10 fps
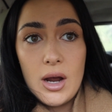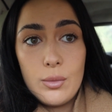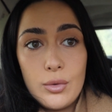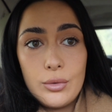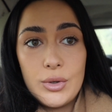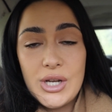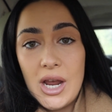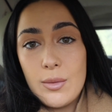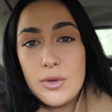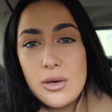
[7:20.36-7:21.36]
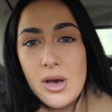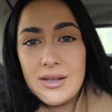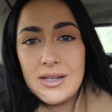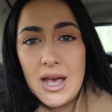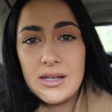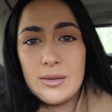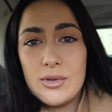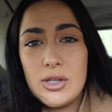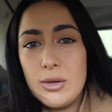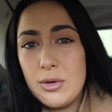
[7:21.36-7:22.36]
I will check in with you guys next. I'm
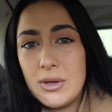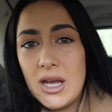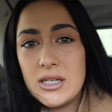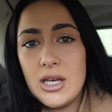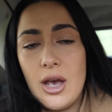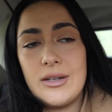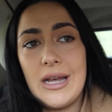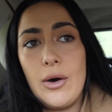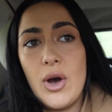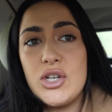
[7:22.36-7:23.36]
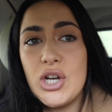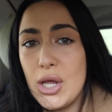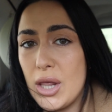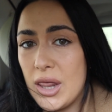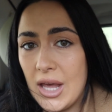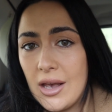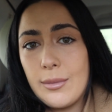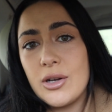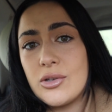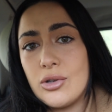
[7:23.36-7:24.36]
assuming when I get to the hotel. I don't think
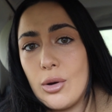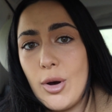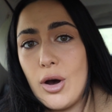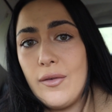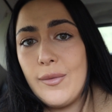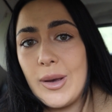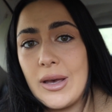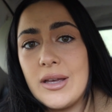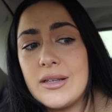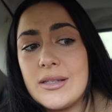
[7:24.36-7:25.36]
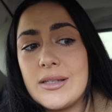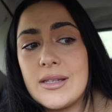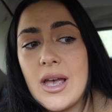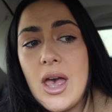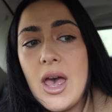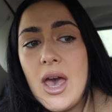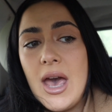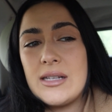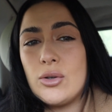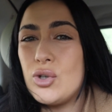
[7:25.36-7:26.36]
I'm gonna stop off because
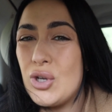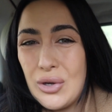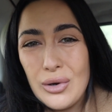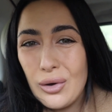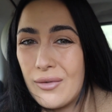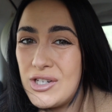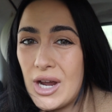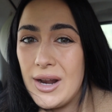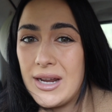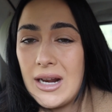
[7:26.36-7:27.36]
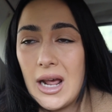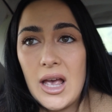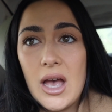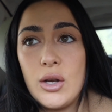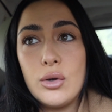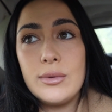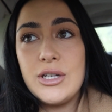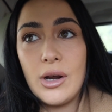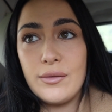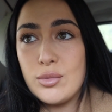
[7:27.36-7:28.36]
it's not too long of a journey. Like, I normally
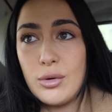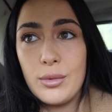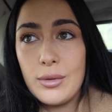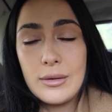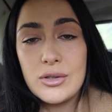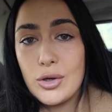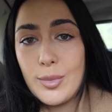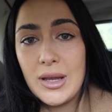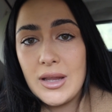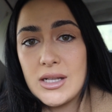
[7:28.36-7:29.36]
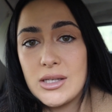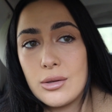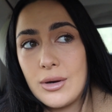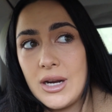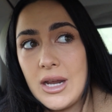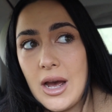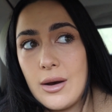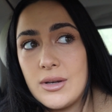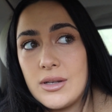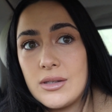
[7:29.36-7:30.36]
drive to Bournemouth without stopping and that's 3
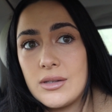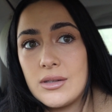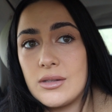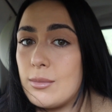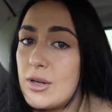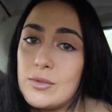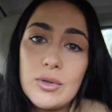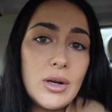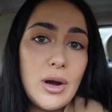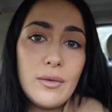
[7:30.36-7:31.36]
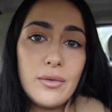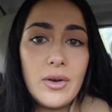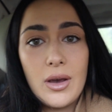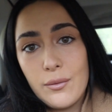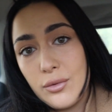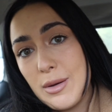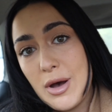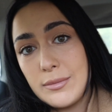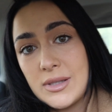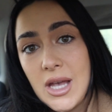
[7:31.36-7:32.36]
hours, sometimes 2.5 if I come from my
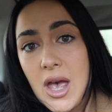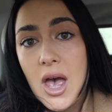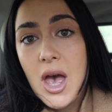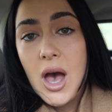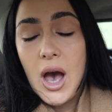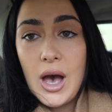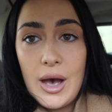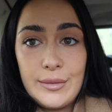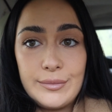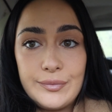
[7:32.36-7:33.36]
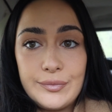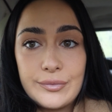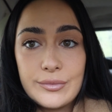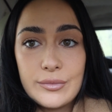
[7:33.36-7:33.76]
mum's. My